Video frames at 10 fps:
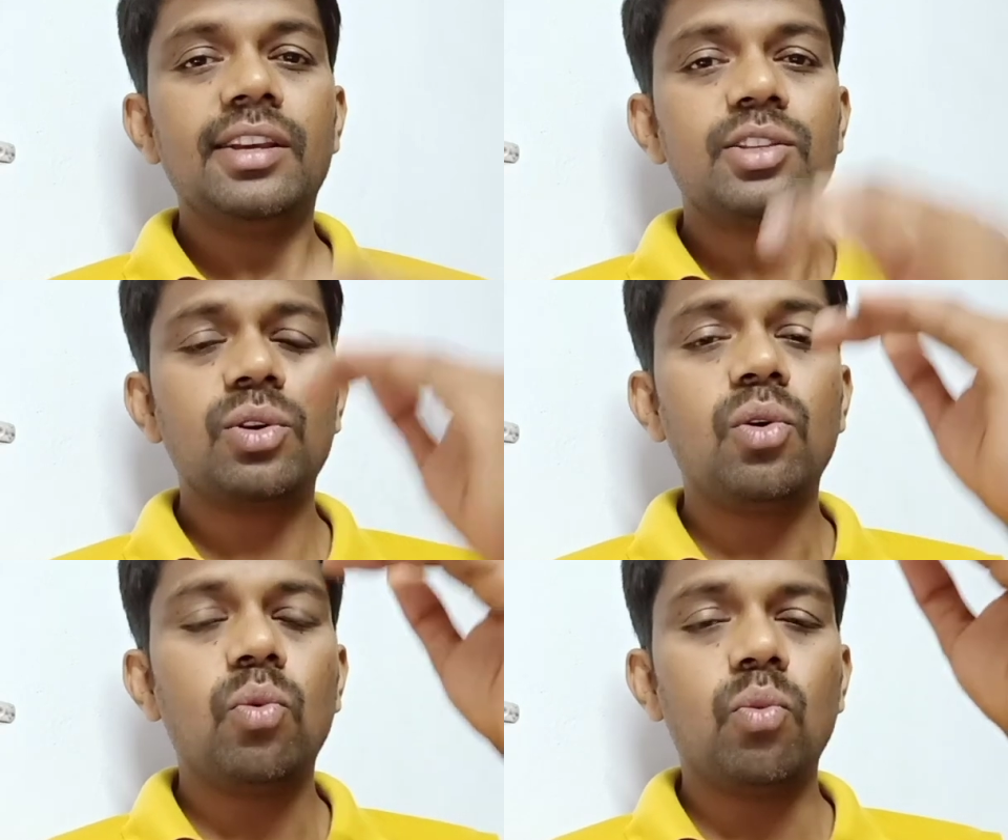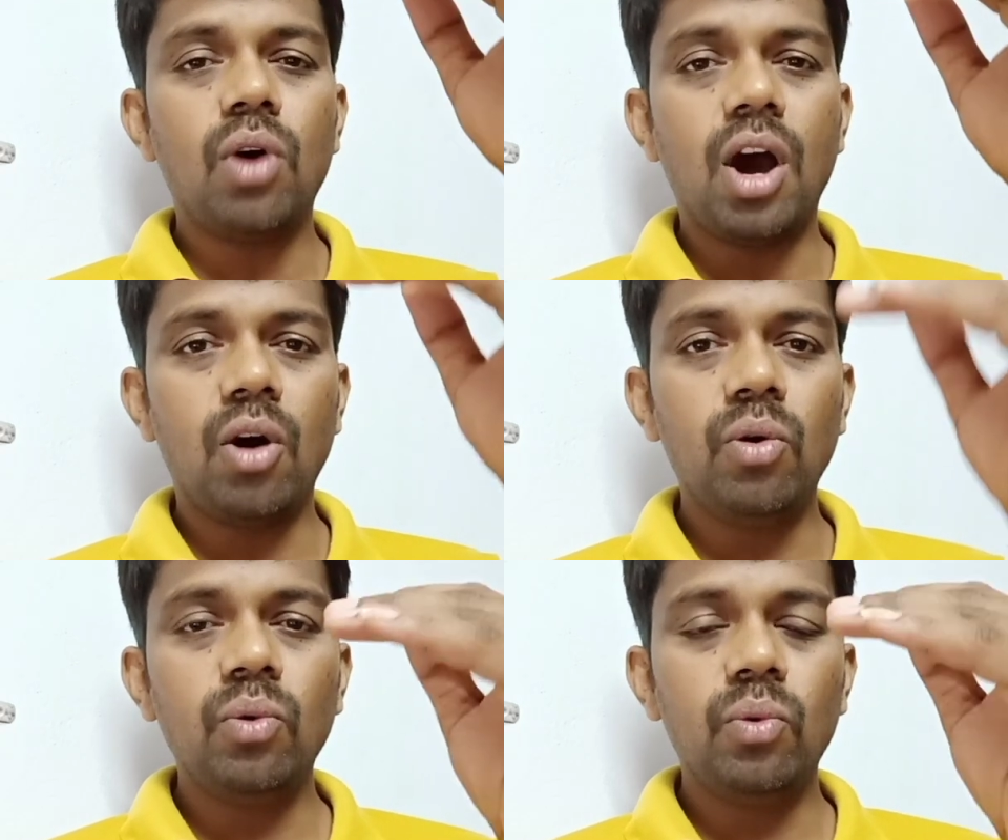So
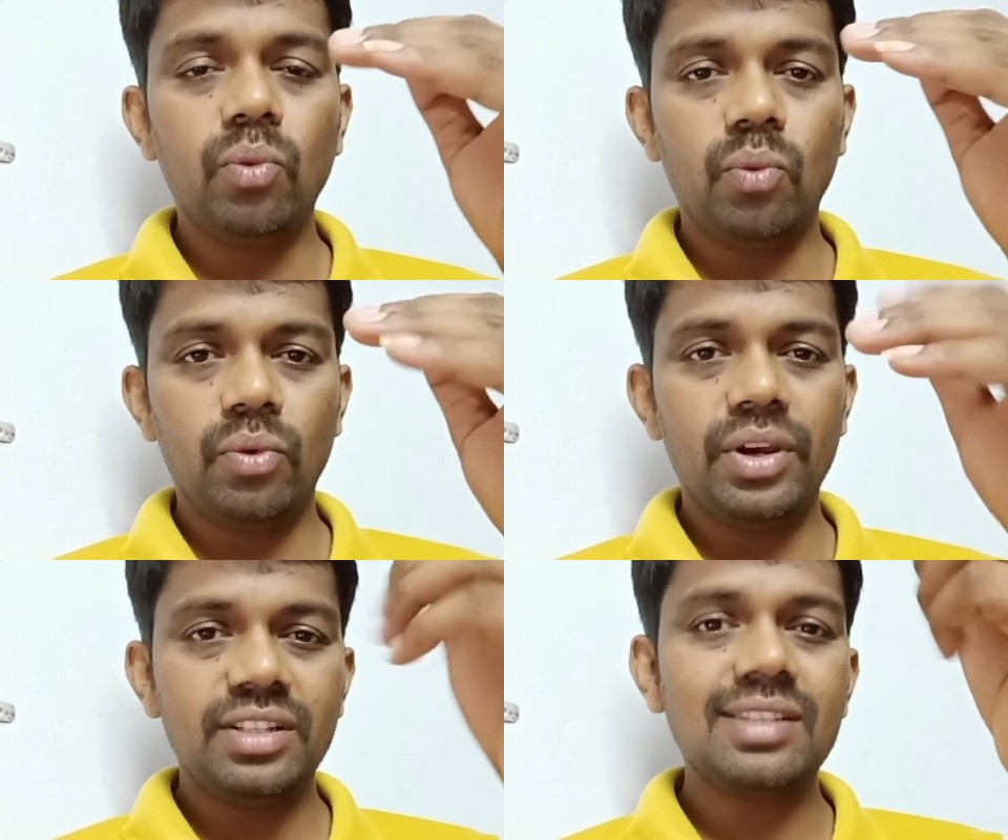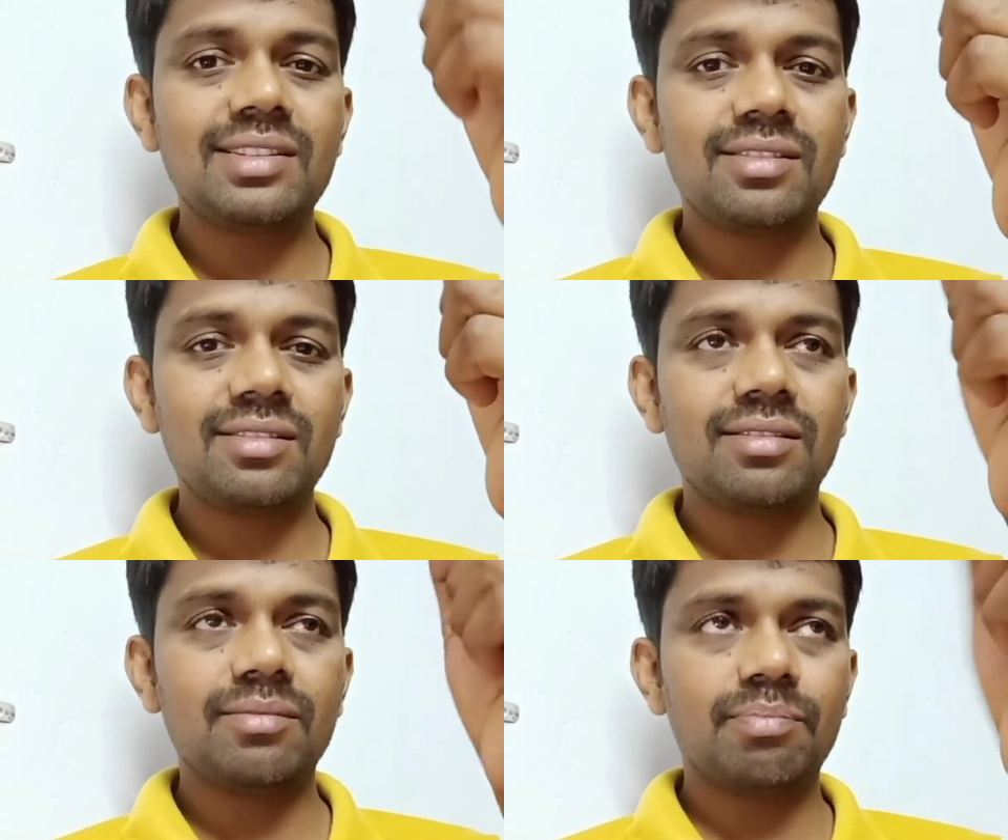how we are just
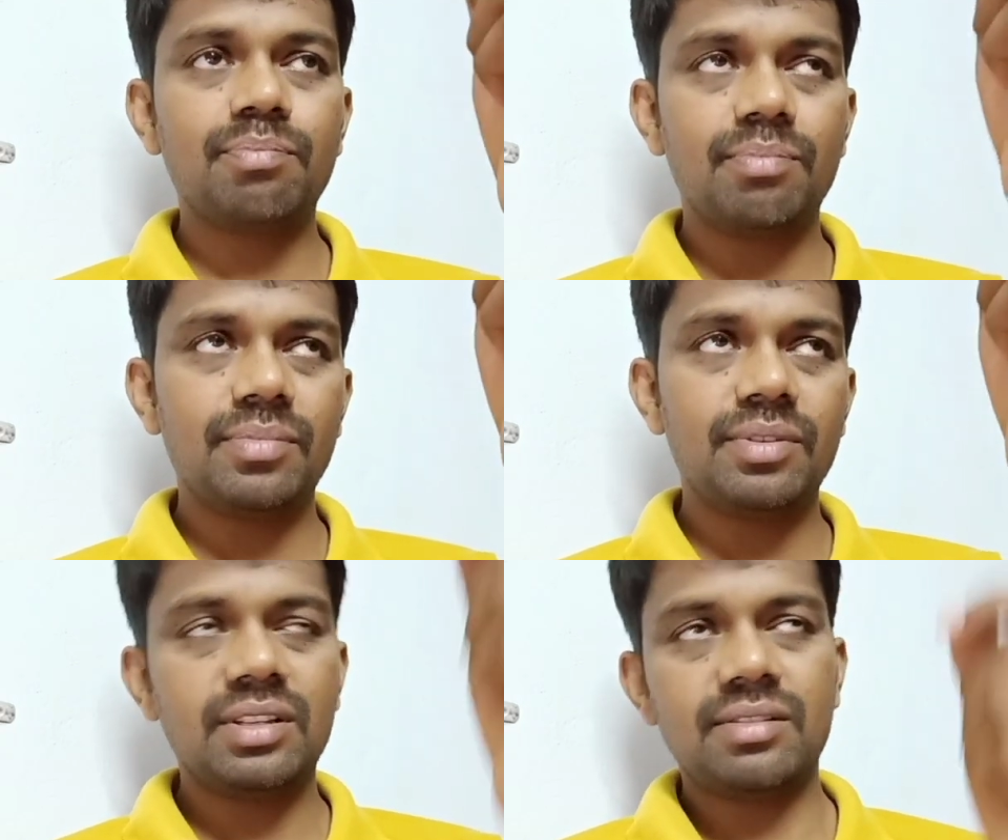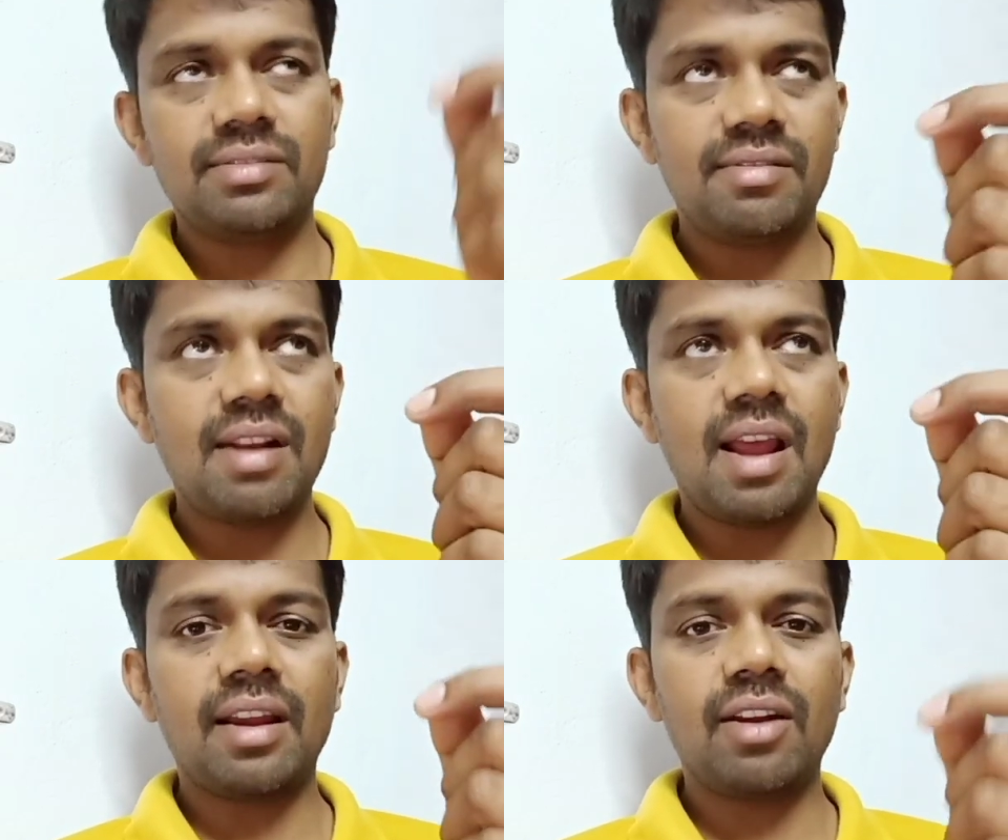uh, just drag
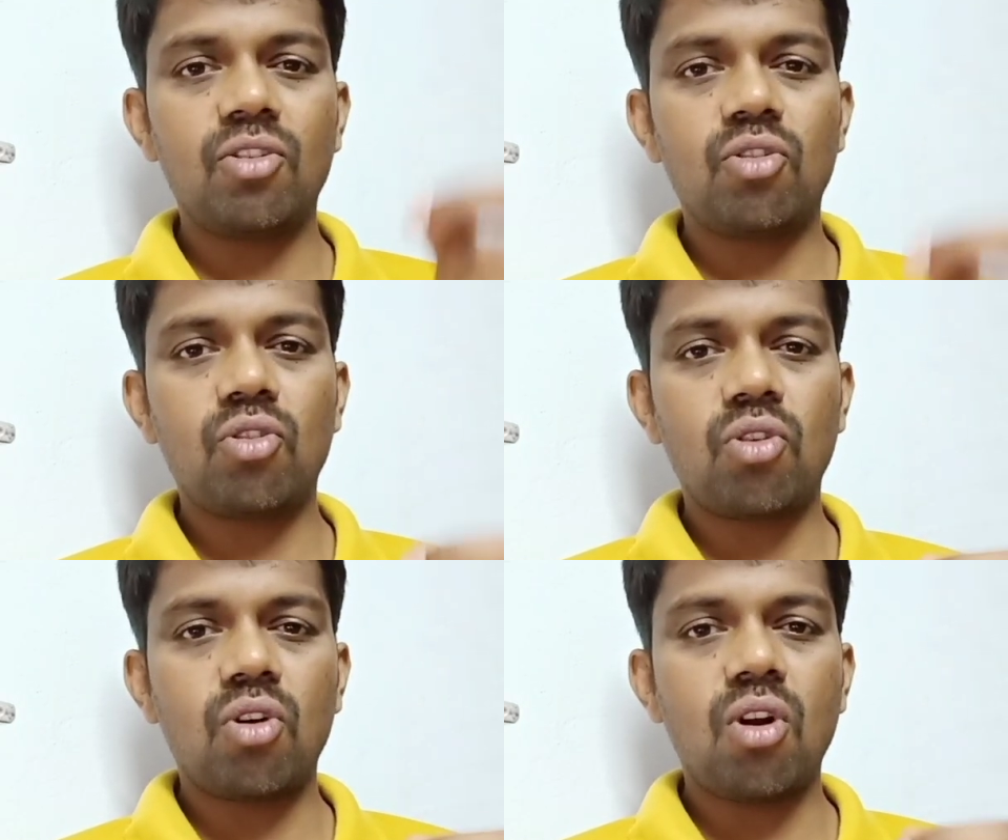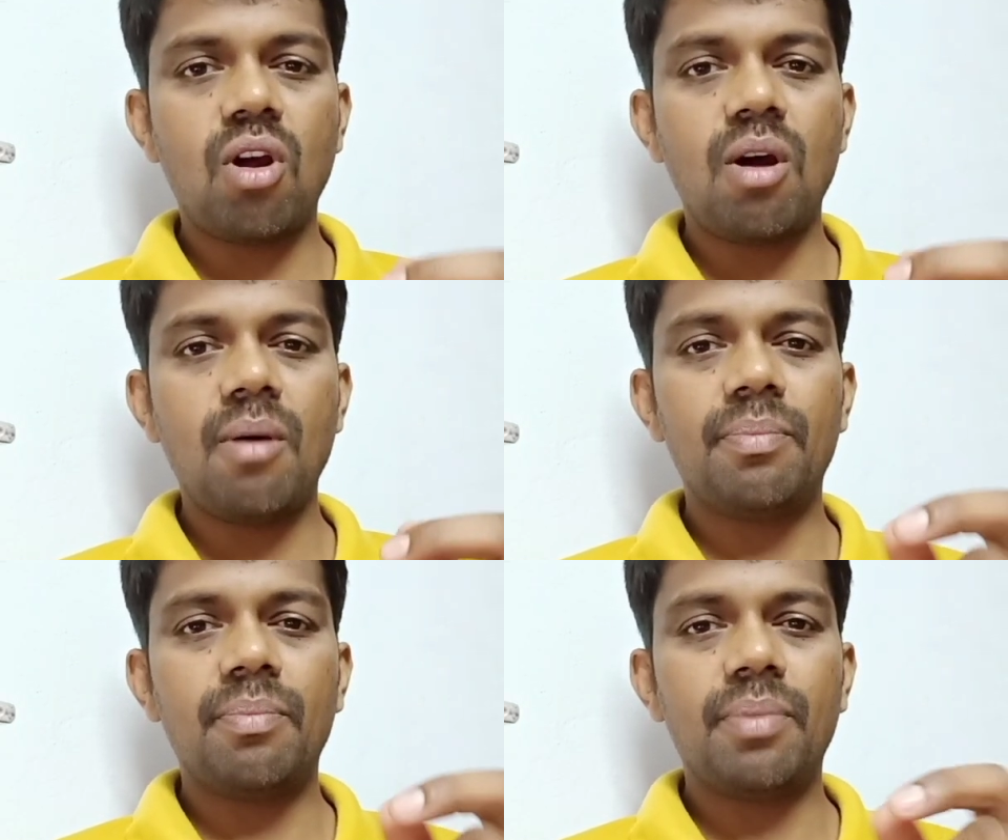and drop,
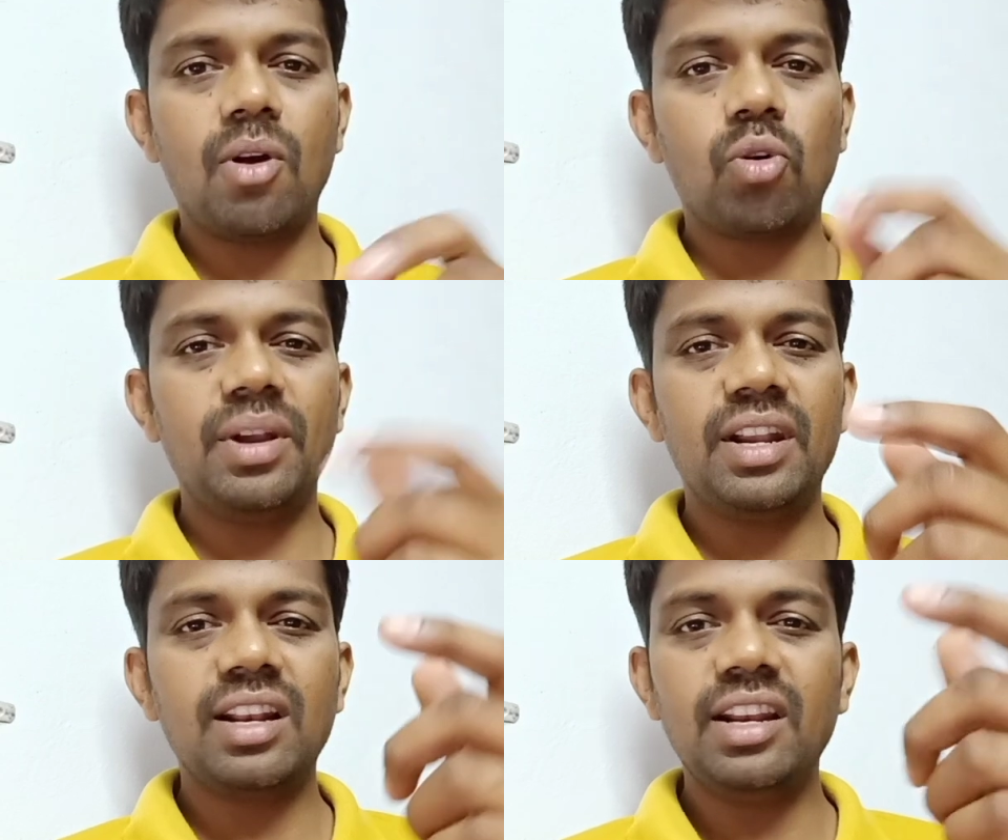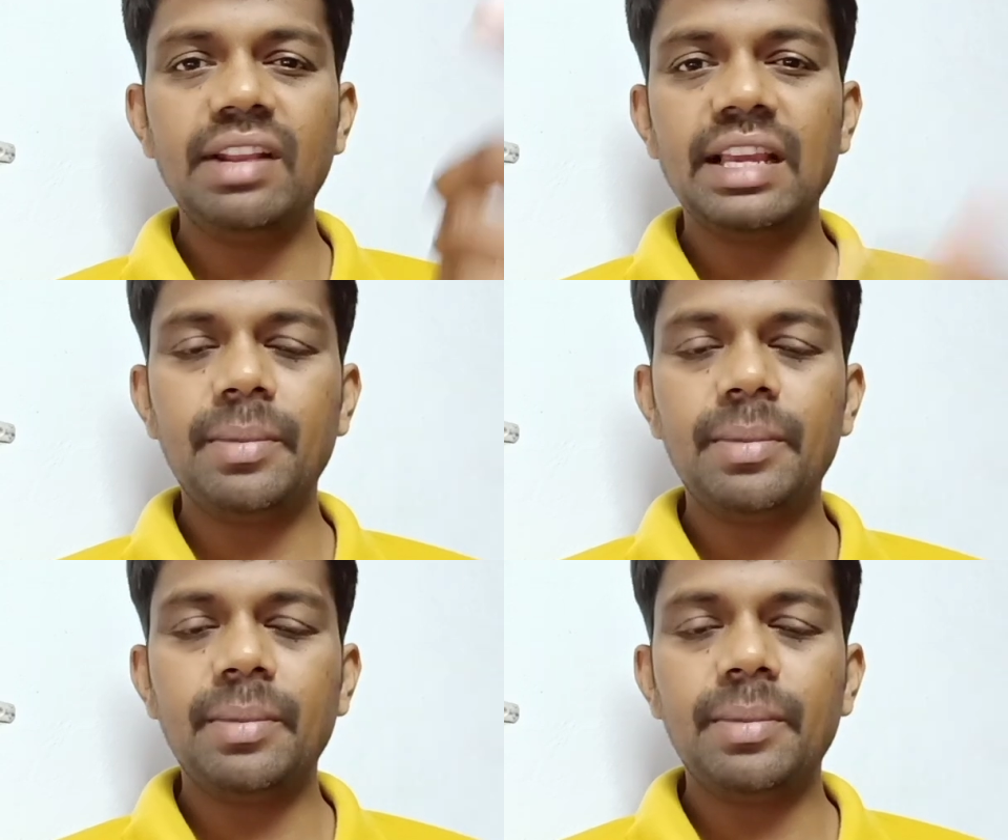automatically it will increment, right?